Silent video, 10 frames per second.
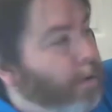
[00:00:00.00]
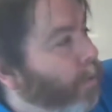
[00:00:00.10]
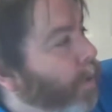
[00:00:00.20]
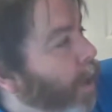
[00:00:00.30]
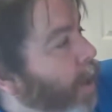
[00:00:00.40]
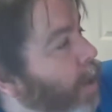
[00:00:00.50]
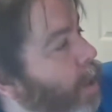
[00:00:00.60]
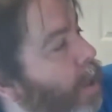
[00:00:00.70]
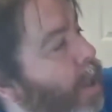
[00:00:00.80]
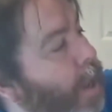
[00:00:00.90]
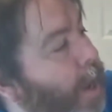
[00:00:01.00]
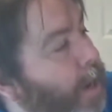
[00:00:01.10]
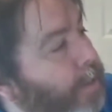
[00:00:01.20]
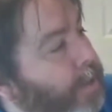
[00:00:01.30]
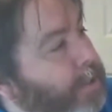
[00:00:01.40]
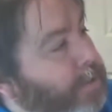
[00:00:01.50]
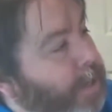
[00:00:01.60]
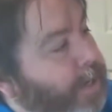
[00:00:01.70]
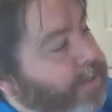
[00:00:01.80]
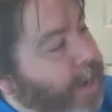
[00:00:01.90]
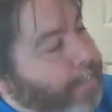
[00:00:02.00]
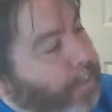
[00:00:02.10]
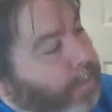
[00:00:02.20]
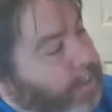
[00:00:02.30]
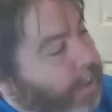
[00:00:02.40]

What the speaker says: okay? And in this example,